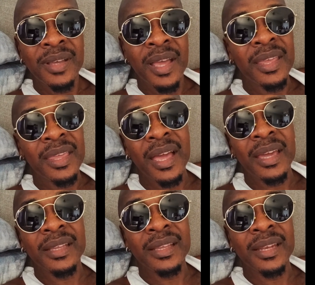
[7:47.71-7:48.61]
And you can
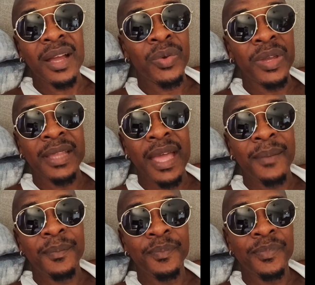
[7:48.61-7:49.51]
get it in a quick
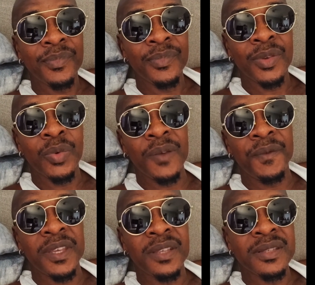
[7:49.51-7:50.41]
time. Quick
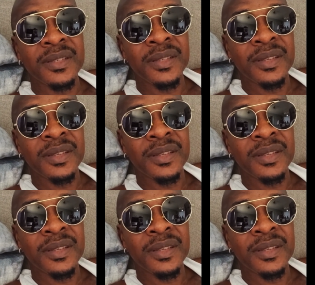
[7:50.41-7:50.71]
fix.